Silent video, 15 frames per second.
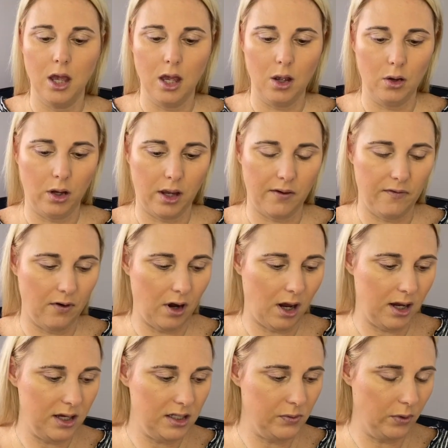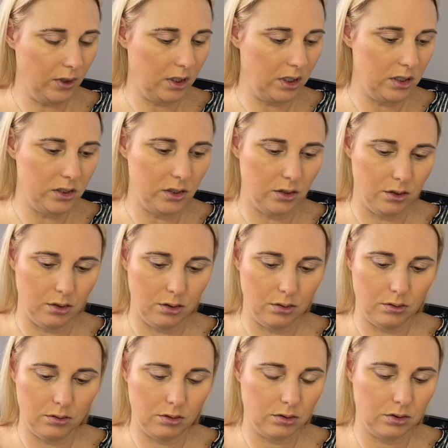Okay, for eyes, we're gonna
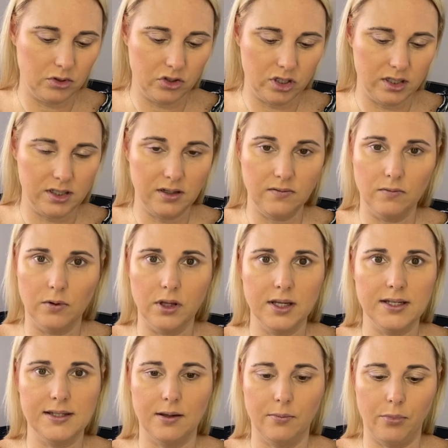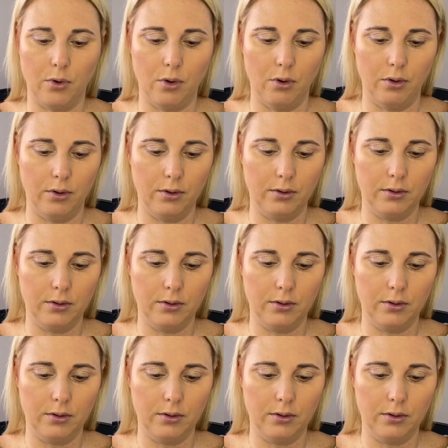do just a really simple